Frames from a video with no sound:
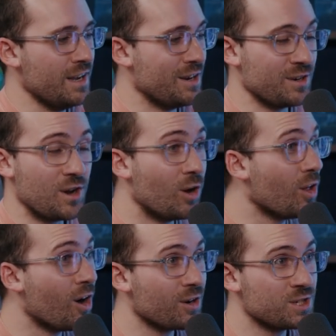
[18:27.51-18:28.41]
You're no
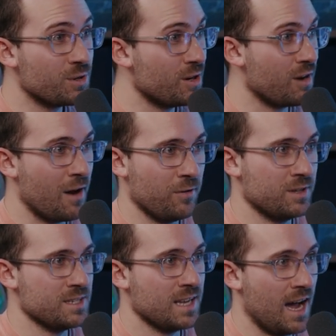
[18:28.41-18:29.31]
longer doing graphic
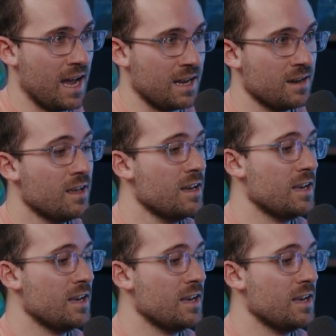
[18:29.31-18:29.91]
design.